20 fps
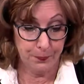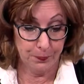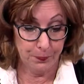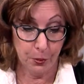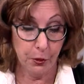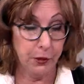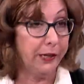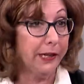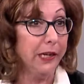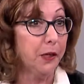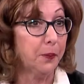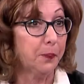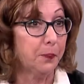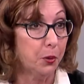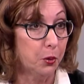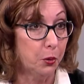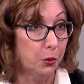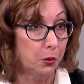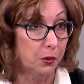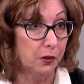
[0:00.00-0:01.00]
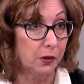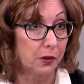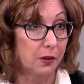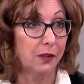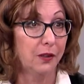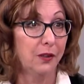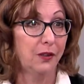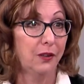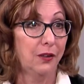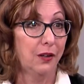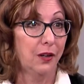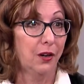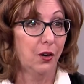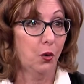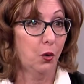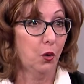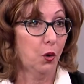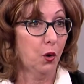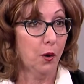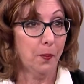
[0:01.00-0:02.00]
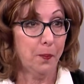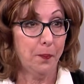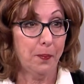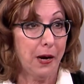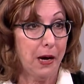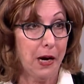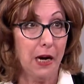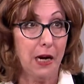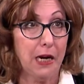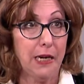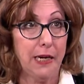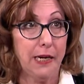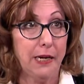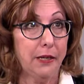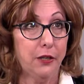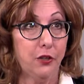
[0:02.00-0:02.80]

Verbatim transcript: putting in a pool or by